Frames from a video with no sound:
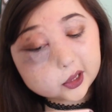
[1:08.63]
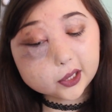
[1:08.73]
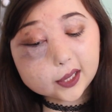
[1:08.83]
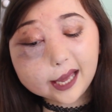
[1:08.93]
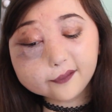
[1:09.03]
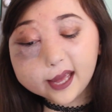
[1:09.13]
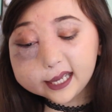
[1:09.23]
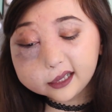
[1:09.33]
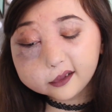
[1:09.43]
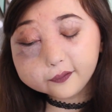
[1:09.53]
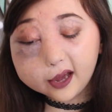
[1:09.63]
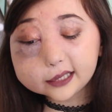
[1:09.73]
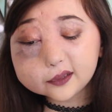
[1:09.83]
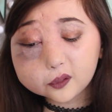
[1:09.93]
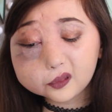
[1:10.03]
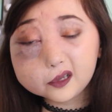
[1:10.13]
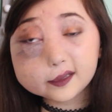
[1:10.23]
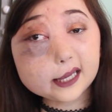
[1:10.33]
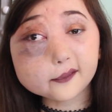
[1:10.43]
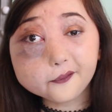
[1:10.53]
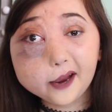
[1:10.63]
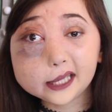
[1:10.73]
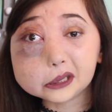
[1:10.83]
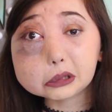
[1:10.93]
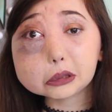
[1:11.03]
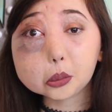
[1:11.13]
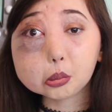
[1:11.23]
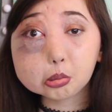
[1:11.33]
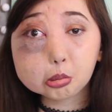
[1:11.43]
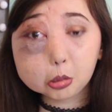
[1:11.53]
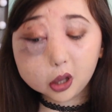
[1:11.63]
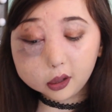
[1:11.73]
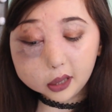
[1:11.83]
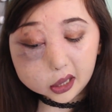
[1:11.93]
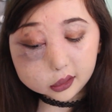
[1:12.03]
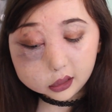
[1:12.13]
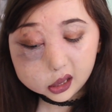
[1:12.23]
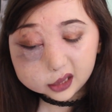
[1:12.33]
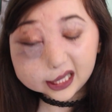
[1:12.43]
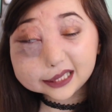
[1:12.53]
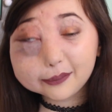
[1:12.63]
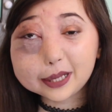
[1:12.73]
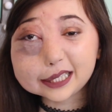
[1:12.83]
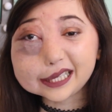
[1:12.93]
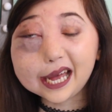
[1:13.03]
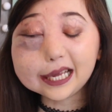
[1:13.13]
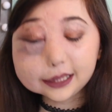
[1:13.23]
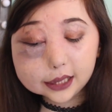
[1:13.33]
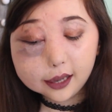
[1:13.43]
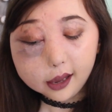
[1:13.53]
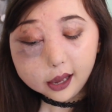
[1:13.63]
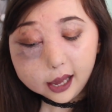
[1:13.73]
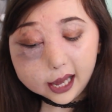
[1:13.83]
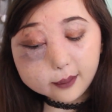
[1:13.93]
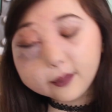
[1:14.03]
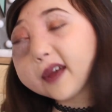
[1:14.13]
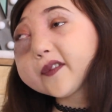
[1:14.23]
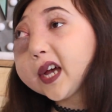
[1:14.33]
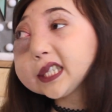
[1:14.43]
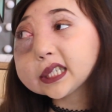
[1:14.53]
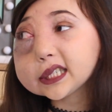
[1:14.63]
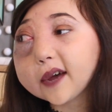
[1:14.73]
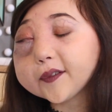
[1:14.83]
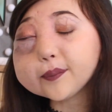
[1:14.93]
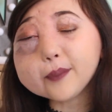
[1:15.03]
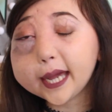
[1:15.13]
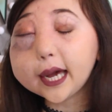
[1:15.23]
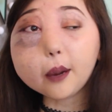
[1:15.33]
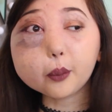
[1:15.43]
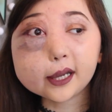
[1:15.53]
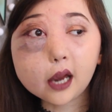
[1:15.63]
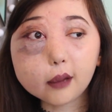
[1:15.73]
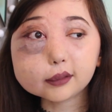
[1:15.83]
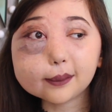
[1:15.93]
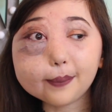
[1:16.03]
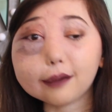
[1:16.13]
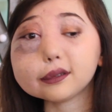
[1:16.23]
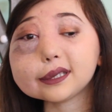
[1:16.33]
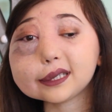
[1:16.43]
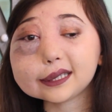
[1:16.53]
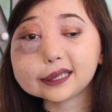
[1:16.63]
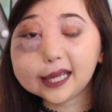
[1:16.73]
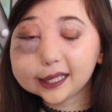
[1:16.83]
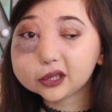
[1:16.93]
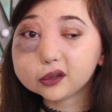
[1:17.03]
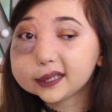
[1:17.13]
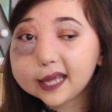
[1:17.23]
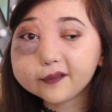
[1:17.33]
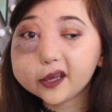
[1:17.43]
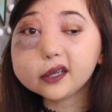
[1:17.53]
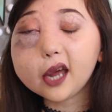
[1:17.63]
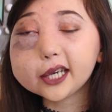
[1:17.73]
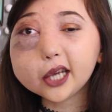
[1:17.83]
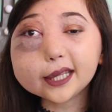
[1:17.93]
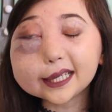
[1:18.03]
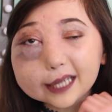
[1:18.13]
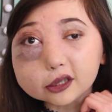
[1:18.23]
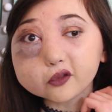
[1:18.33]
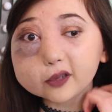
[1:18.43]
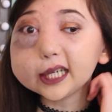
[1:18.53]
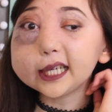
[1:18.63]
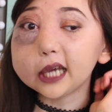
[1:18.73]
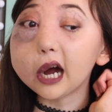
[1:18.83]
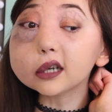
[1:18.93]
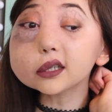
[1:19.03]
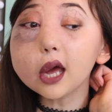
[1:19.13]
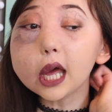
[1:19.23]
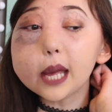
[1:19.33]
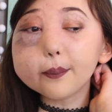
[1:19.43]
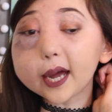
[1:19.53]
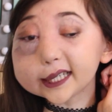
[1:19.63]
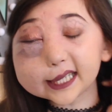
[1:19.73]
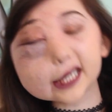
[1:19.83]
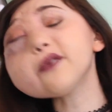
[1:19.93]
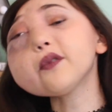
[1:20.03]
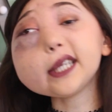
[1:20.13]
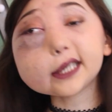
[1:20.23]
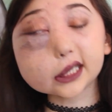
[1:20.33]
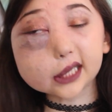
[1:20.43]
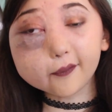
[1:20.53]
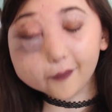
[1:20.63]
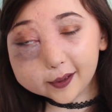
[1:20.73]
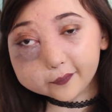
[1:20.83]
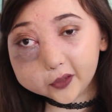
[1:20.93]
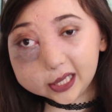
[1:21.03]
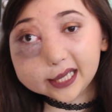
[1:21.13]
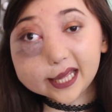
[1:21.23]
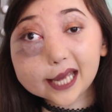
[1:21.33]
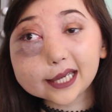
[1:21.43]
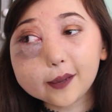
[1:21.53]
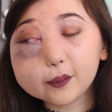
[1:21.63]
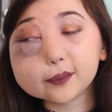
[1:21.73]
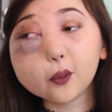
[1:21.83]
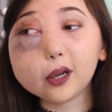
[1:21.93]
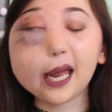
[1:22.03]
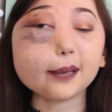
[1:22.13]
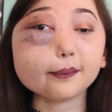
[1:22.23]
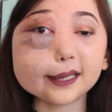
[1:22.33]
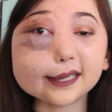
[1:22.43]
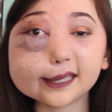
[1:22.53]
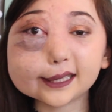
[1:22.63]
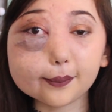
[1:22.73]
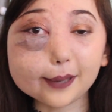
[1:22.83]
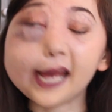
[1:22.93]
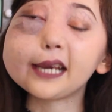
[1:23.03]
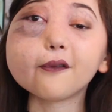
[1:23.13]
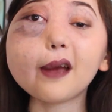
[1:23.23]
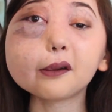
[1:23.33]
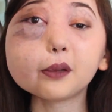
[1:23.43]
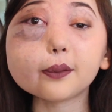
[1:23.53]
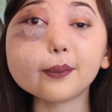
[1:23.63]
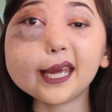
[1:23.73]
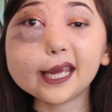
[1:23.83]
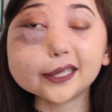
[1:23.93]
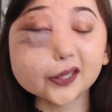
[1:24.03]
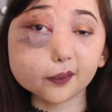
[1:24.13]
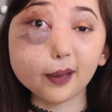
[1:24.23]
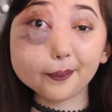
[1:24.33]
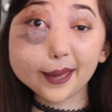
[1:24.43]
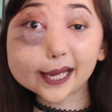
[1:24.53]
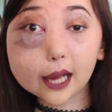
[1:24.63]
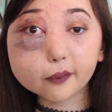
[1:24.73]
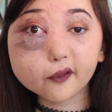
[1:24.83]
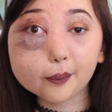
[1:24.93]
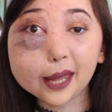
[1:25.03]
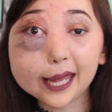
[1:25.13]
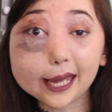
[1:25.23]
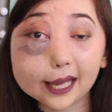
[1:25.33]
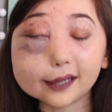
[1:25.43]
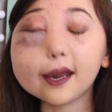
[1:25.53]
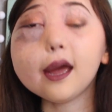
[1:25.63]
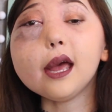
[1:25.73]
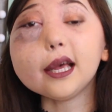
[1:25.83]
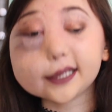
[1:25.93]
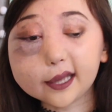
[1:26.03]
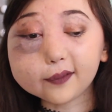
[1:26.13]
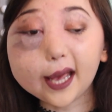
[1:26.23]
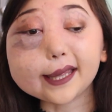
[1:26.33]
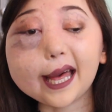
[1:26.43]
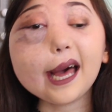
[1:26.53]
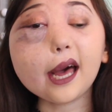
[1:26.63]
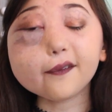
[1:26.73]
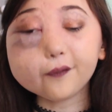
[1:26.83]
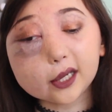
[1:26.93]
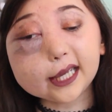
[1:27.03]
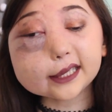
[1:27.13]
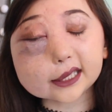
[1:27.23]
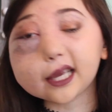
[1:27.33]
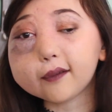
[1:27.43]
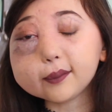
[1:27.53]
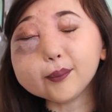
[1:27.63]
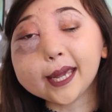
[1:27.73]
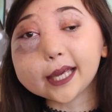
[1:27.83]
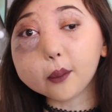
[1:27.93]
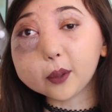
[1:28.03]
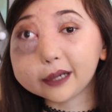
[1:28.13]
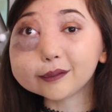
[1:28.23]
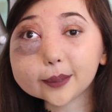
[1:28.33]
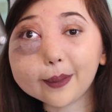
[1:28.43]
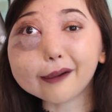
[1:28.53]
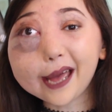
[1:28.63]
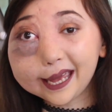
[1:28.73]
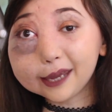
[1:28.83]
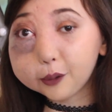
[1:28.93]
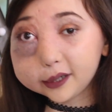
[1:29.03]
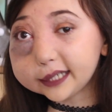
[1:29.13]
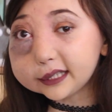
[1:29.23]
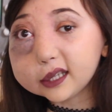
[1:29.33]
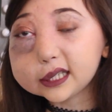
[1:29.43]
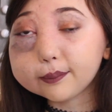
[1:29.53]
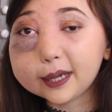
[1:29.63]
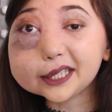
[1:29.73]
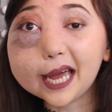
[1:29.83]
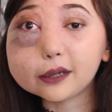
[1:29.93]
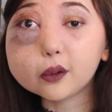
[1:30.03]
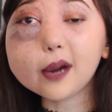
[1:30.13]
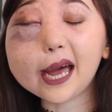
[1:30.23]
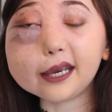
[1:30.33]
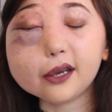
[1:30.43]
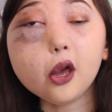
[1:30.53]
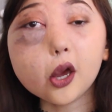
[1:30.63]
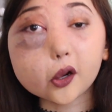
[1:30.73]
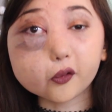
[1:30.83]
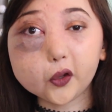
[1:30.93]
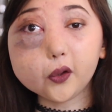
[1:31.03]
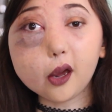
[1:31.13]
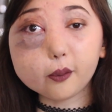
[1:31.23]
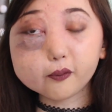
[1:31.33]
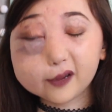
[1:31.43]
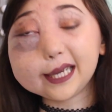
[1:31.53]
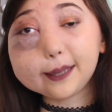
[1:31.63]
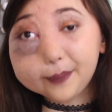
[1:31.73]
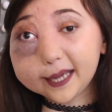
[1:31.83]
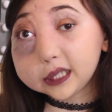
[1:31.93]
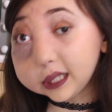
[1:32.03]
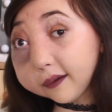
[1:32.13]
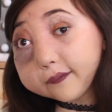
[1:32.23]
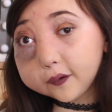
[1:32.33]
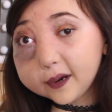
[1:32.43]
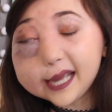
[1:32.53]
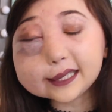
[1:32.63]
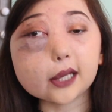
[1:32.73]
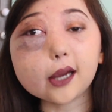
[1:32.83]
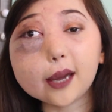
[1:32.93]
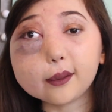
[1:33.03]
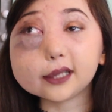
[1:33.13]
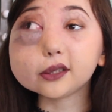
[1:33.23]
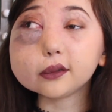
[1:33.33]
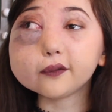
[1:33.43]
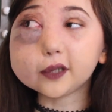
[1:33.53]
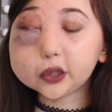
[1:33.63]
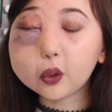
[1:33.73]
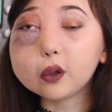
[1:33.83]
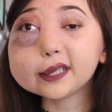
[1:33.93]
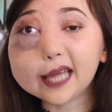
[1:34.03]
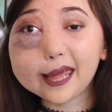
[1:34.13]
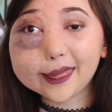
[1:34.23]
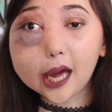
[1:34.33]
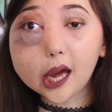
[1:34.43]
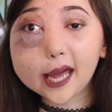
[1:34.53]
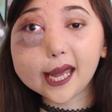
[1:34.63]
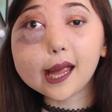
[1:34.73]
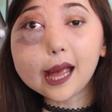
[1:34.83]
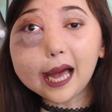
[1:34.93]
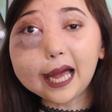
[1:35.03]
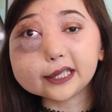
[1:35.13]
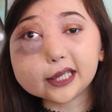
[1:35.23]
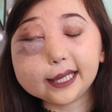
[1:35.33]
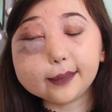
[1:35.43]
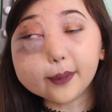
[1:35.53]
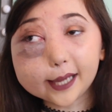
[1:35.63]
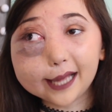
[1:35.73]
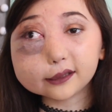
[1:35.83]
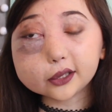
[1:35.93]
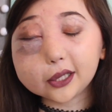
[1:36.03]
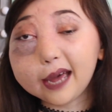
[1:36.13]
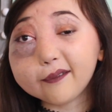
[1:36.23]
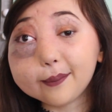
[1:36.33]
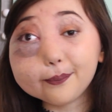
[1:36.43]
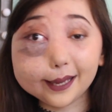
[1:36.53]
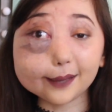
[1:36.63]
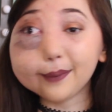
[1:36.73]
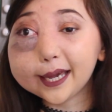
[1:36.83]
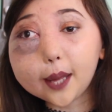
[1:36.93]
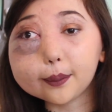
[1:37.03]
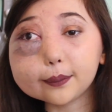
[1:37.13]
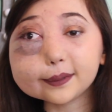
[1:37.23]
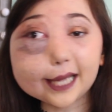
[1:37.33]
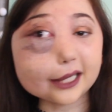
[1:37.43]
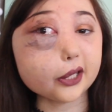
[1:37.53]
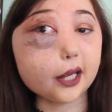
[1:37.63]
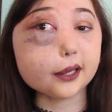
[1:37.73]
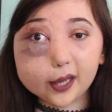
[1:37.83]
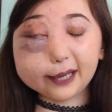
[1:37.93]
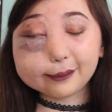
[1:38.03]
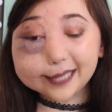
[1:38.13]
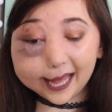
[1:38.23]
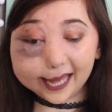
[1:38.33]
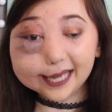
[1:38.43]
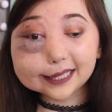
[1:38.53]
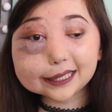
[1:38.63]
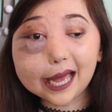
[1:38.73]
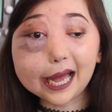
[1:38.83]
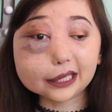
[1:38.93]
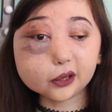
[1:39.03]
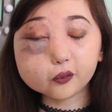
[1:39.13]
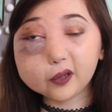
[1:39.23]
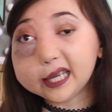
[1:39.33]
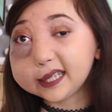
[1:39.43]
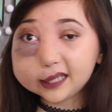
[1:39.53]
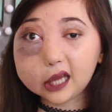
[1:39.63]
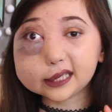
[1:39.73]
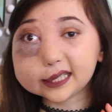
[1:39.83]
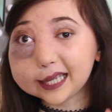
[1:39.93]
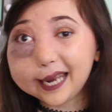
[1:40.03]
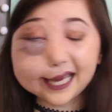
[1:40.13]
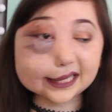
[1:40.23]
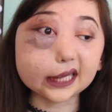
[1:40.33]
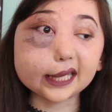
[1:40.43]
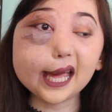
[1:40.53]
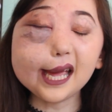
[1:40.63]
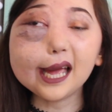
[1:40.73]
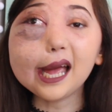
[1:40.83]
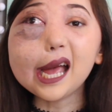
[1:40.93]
Do you have any advice on losing friends? Ah, that's a bit sad. I first discovered makeup when I was about 6 or 7. I know that sounds really young, but I didn't really discover it fully then. It was more like my sister playing around with me and doing my makeup for me and stuff like that. I fully discovered makeup when I was about 8, when I started my channel and grew a really big love for it. So I would for sure say that I actually began to have a big makeup obsession when I was 8 and really started collecting it.